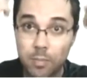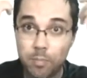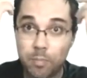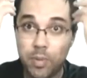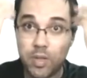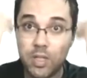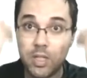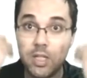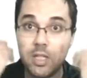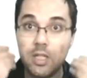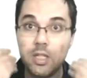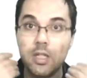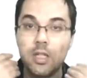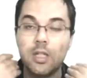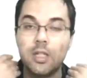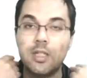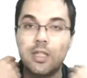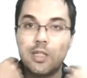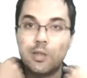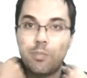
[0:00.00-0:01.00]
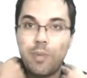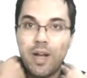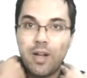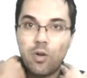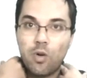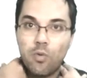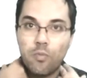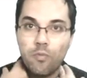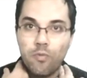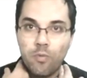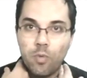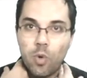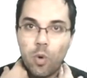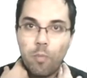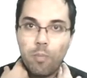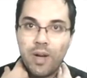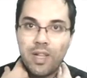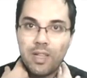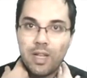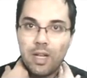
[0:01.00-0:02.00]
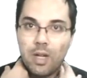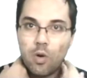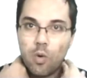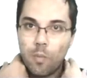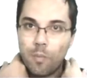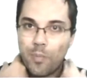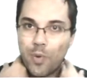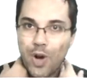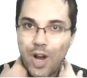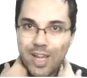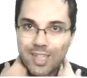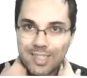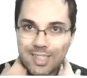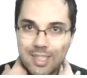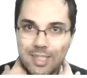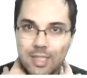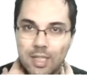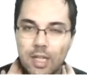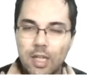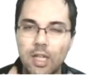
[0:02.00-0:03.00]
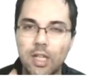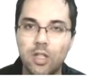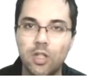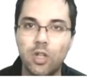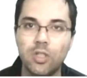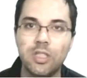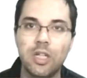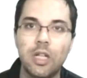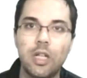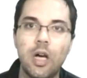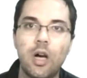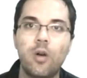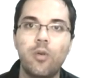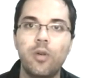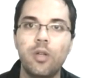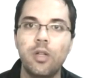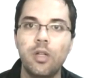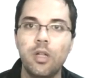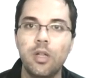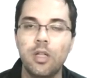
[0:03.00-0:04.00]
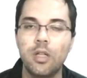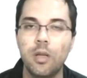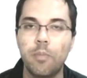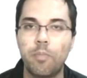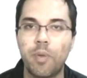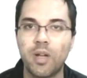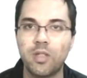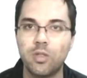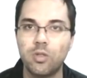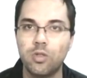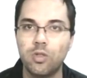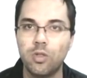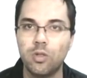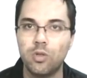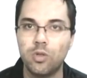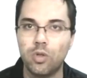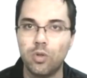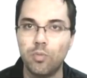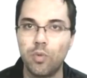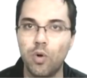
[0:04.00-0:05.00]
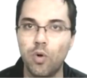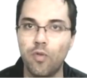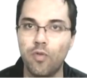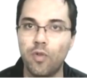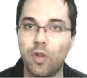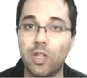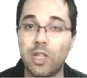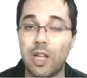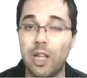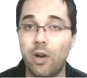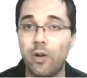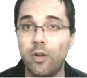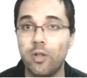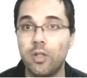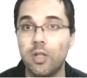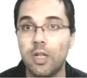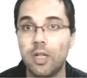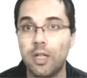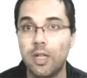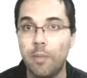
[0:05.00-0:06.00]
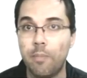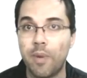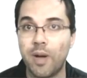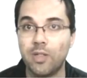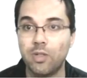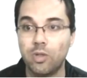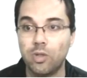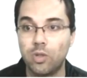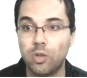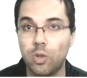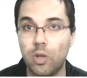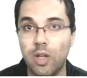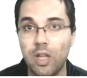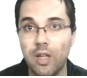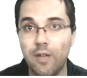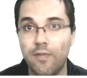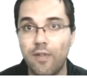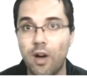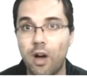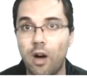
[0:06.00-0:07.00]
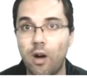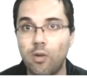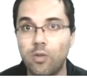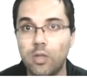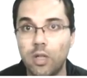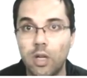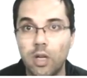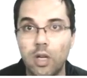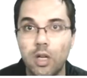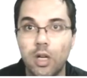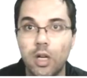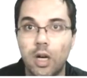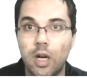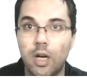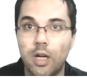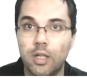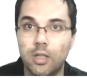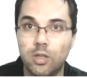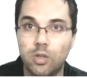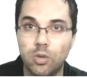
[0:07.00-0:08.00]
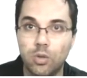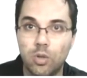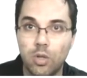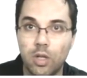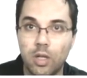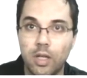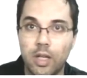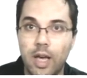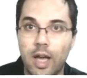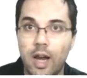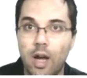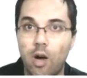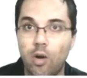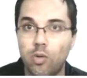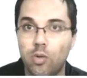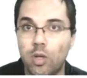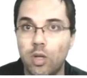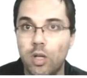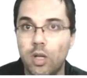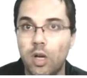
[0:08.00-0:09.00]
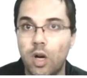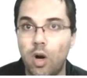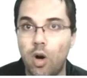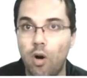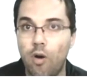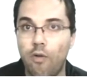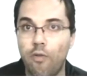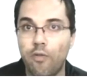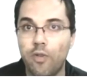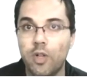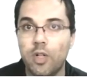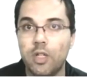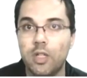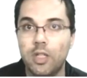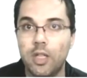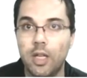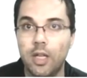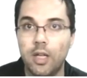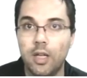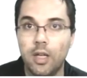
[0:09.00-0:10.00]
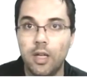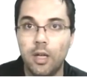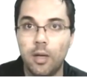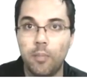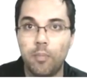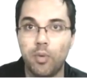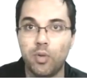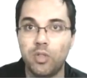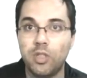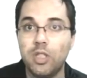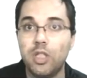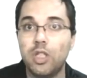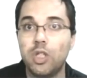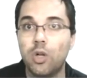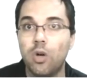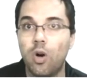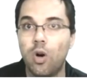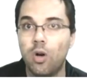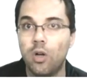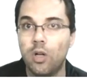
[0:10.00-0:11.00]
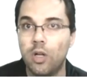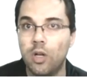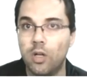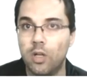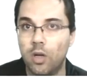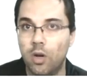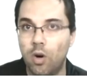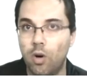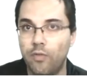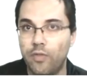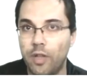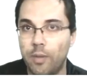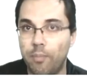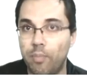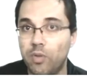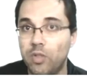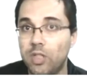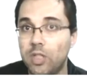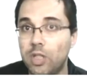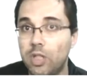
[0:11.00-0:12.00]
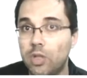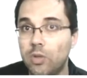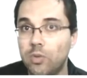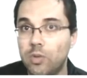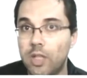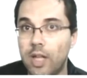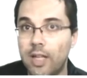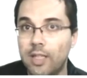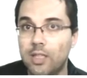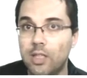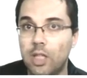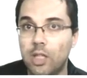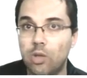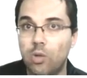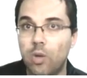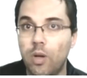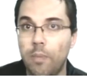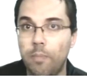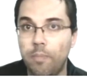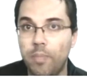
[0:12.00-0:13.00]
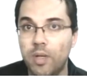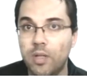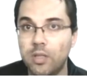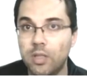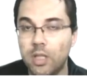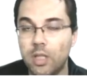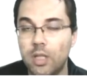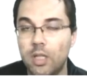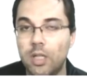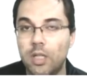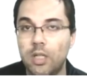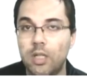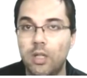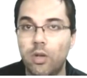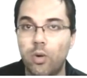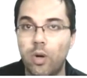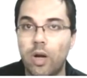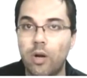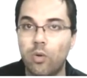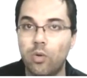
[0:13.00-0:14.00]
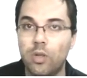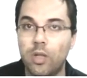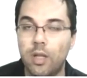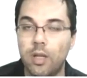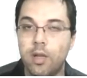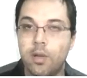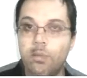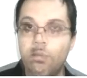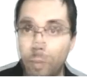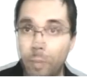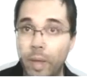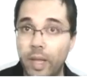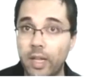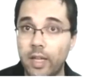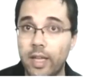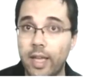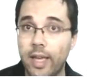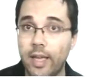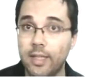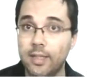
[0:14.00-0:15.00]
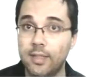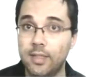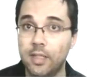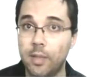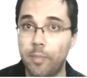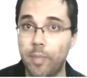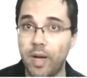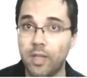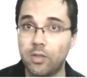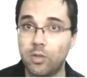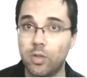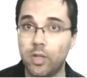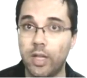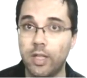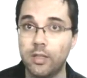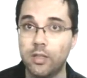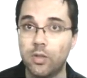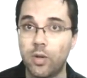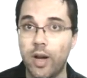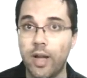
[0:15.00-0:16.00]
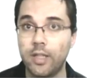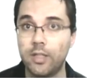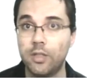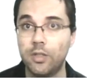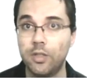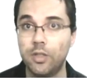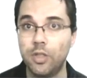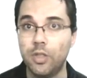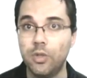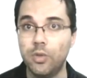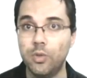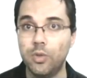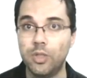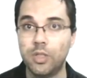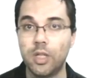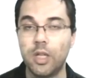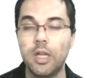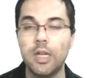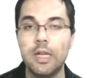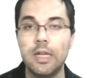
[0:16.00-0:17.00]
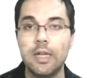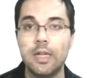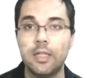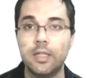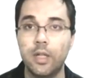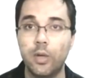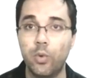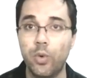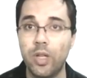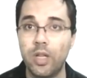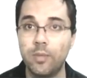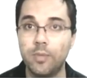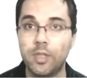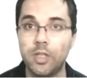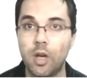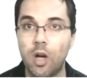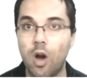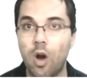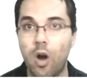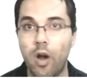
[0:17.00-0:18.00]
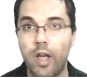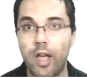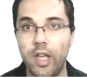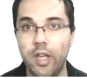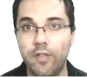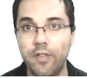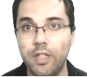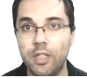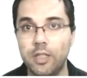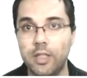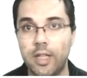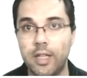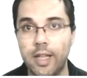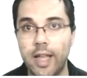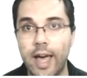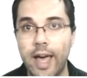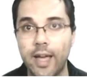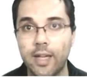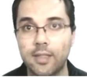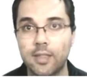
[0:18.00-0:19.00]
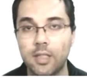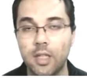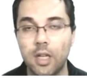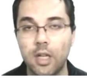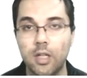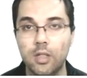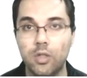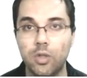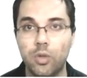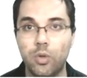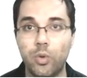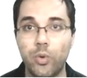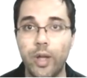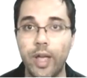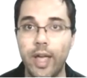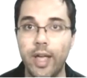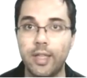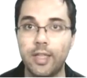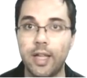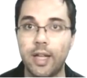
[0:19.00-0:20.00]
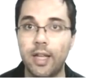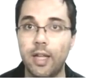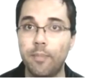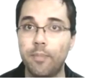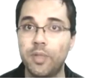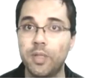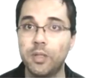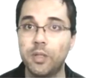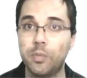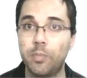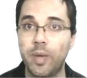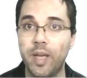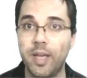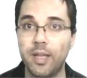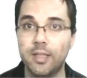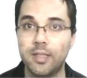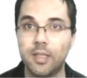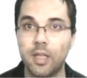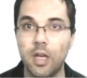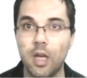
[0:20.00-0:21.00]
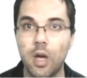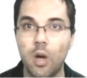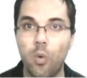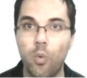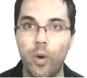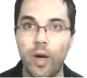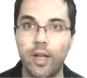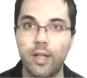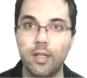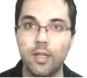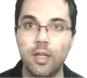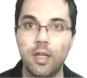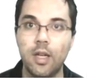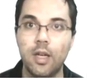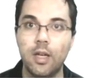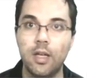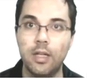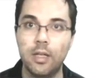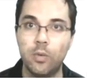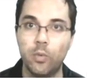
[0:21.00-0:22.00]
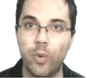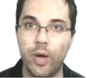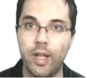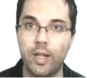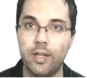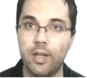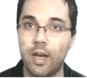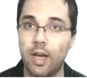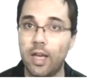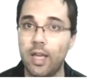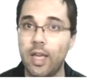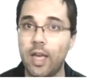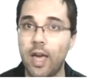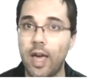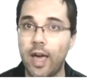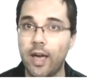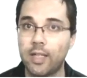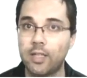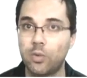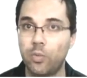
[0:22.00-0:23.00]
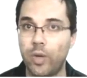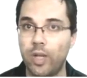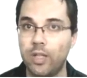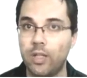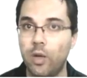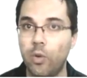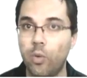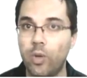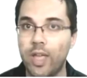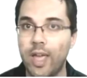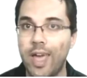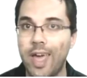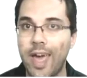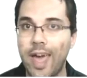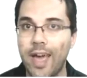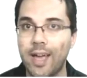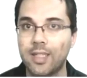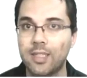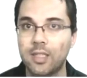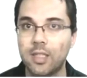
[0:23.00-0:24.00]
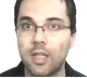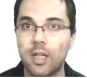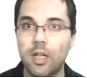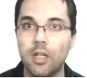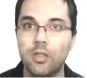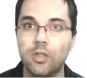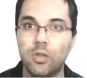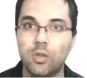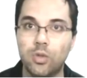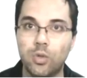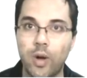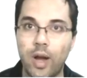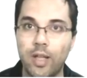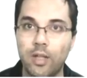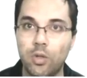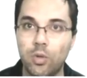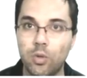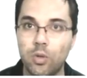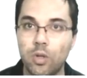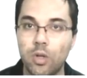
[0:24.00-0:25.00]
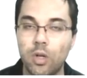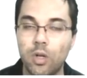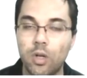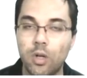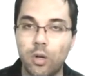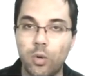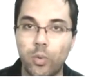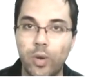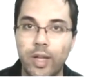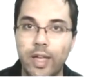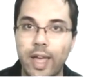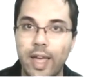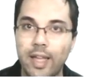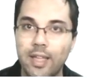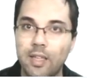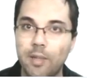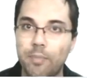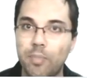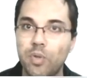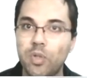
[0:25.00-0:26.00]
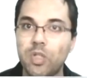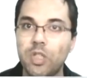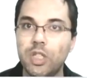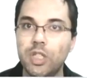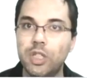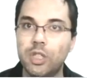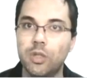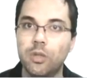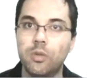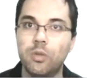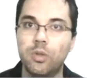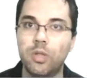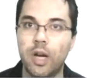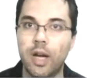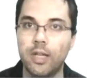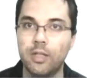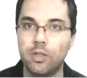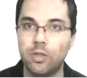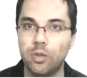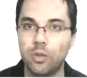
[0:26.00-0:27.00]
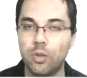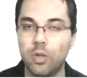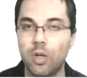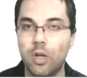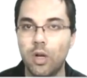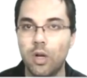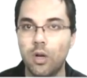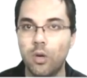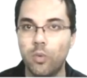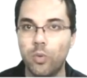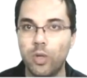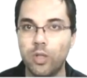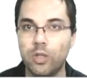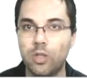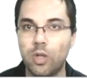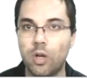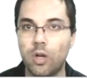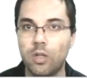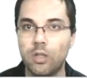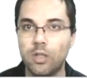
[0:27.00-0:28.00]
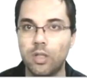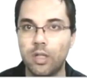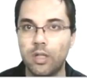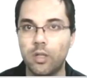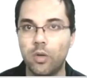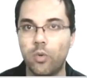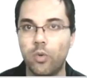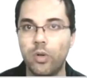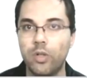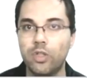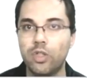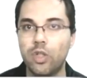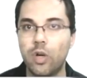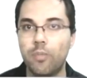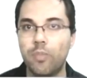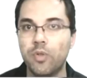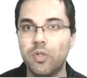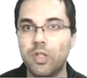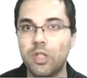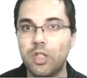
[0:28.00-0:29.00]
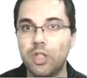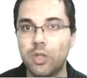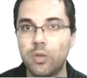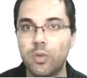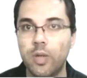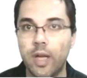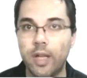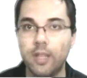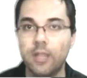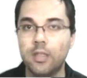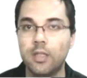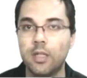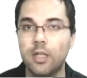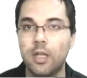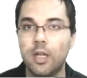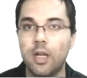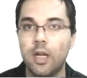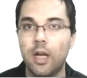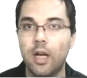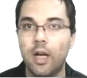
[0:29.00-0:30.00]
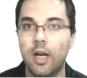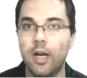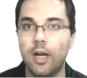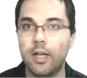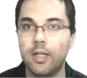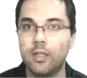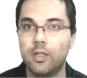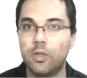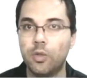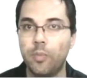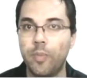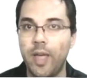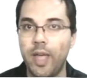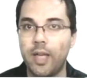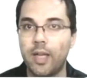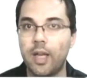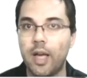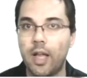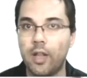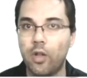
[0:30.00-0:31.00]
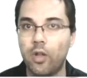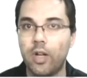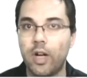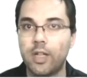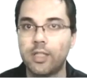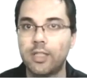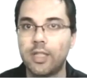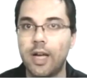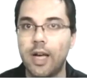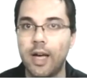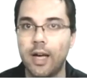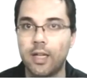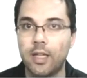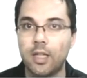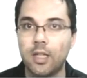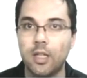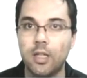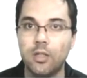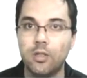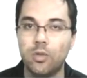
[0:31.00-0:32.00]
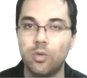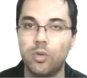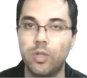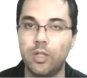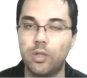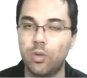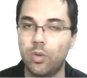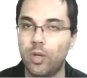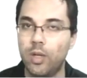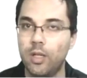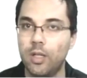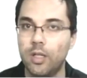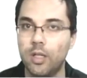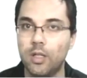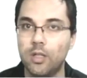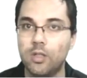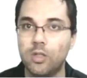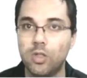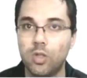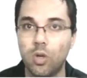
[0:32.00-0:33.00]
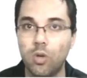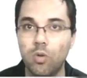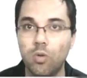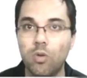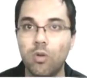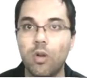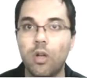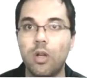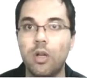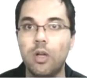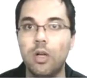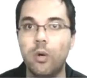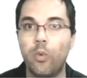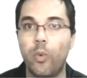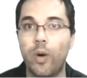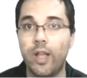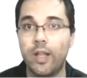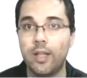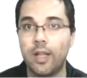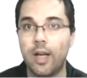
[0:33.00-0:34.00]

putting the spine completely compressed, not allowing the person to move, not allowing the person to leave out, to get out of the position of the position that the tori put in the Uragote. In many cases, the person can try to use the ribs or even the legs to create an empty space when the oke acts, to try to regain the position, try to return the original position, and to make another attack to the tori. So when